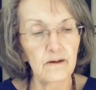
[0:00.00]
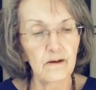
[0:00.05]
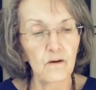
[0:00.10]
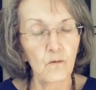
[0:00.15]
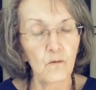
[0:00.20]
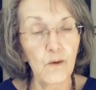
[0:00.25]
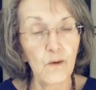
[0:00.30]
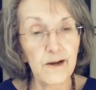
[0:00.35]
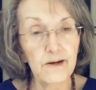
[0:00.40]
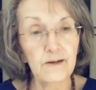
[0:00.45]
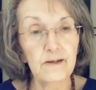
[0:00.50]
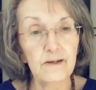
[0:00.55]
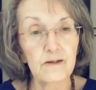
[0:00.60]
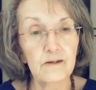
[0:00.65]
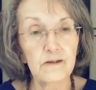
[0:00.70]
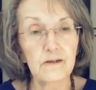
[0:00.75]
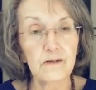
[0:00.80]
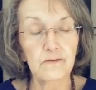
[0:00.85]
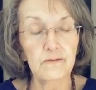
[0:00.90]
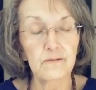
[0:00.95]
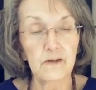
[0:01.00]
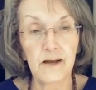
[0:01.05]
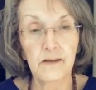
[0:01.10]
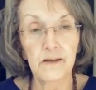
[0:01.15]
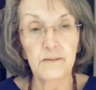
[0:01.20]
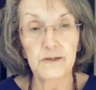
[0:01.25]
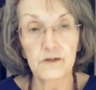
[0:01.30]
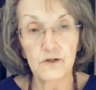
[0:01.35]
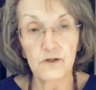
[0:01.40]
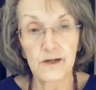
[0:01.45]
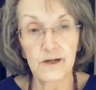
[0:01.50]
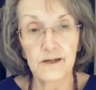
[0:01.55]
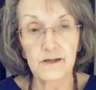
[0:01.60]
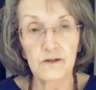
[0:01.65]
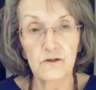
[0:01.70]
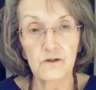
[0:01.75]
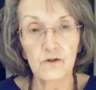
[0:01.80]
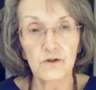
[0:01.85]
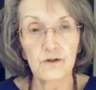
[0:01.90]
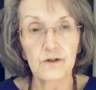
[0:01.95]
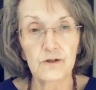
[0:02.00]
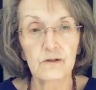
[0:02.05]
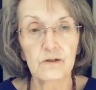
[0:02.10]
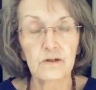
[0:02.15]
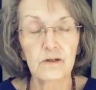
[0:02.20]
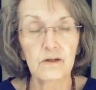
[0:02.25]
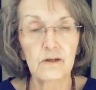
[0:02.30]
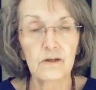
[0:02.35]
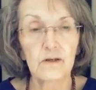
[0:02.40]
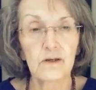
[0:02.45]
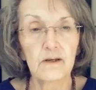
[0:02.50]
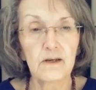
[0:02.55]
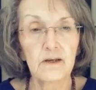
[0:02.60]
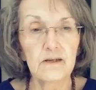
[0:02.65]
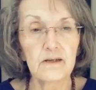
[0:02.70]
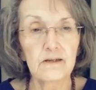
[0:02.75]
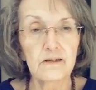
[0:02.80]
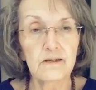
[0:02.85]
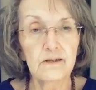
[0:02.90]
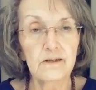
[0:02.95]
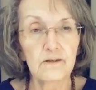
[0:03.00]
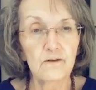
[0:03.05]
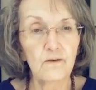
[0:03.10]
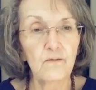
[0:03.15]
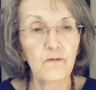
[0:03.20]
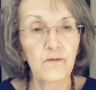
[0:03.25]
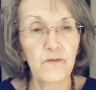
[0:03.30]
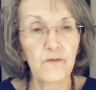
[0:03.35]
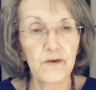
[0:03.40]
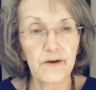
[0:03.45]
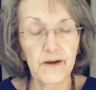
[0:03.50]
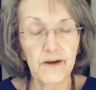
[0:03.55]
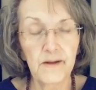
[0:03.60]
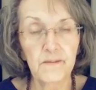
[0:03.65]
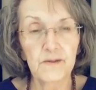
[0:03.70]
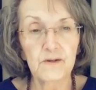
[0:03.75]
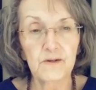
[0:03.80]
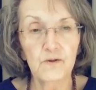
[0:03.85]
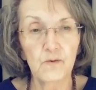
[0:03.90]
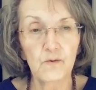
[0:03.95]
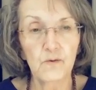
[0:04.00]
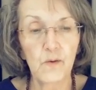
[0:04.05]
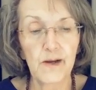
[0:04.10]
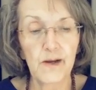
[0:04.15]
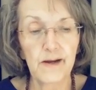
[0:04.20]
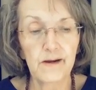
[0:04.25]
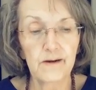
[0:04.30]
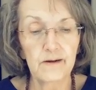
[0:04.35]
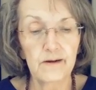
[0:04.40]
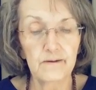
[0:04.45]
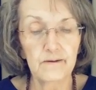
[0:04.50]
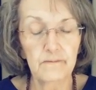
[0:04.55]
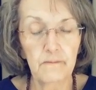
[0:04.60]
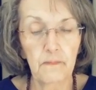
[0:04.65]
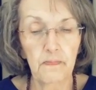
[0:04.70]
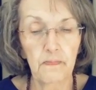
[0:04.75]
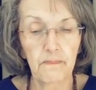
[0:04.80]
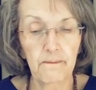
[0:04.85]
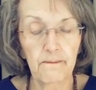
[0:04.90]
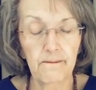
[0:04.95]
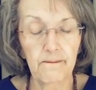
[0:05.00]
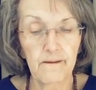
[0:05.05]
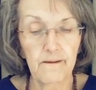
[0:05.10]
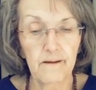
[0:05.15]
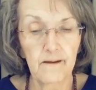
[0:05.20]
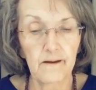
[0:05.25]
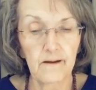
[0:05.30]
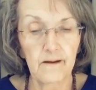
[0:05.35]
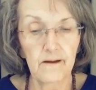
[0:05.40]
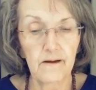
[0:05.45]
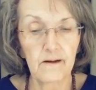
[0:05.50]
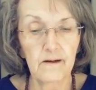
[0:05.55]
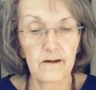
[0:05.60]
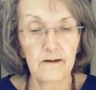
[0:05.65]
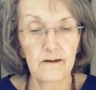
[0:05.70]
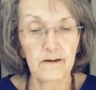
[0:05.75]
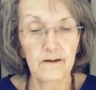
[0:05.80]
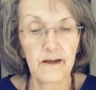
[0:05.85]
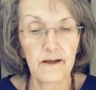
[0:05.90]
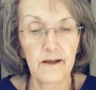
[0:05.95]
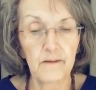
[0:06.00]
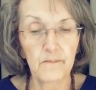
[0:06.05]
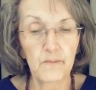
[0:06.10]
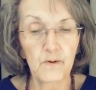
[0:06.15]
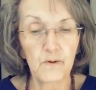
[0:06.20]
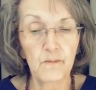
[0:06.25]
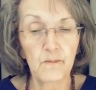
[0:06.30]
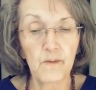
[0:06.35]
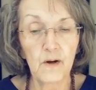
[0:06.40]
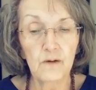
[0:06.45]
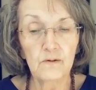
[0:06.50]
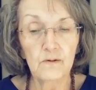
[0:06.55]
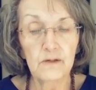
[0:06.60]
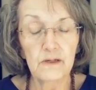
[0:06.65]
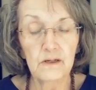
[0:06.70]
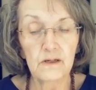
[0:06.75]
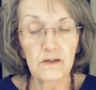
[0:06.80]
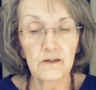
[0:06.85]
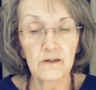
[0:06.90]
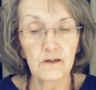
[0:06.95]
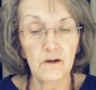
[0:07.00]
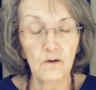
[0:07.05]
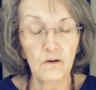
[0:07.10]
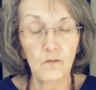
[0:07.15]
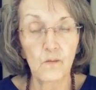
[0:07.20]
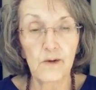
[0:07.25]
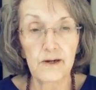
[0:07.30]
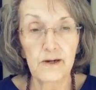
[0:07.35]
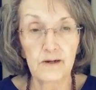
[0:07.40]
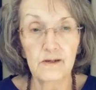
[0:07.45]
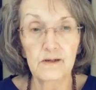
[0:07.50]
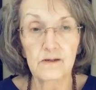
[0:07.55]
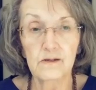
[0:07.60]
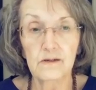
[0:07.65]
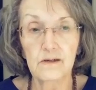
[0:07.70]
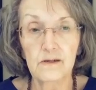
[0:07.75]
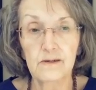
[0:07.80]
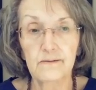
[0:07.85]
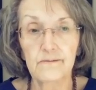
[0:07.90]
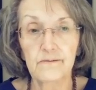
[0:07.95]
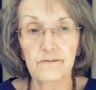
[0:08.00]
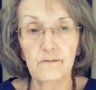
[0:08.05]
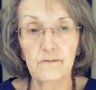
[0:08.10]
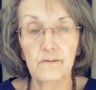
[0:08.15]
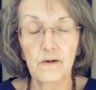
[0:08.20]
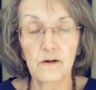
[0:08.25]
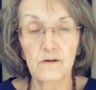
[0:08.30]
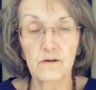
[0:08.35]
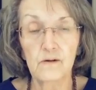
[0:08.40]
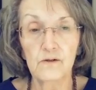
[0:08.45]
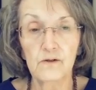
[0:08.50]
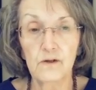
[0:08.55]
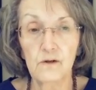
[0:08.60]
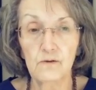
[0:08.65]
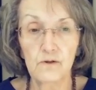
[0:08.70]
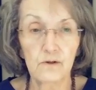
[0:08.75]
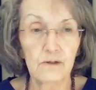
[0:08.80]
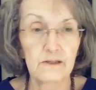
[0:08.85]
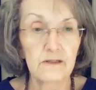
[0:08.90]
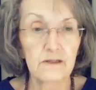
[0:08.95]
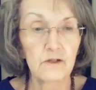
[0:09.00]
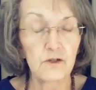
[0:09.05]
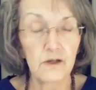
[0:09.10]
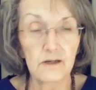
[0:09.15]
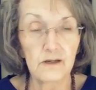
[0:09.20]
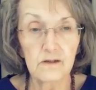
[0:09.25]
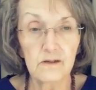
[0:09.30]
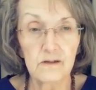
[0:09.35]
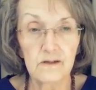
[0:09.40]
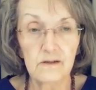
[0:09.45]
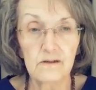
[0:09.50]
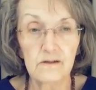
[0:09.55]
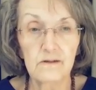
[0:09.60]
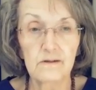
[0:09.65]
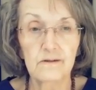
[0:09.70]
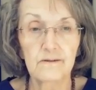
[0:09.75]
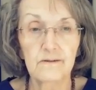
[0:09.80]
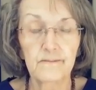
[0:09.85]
awareness of climate change. He's still very much aware and promoting awareness of social injustice.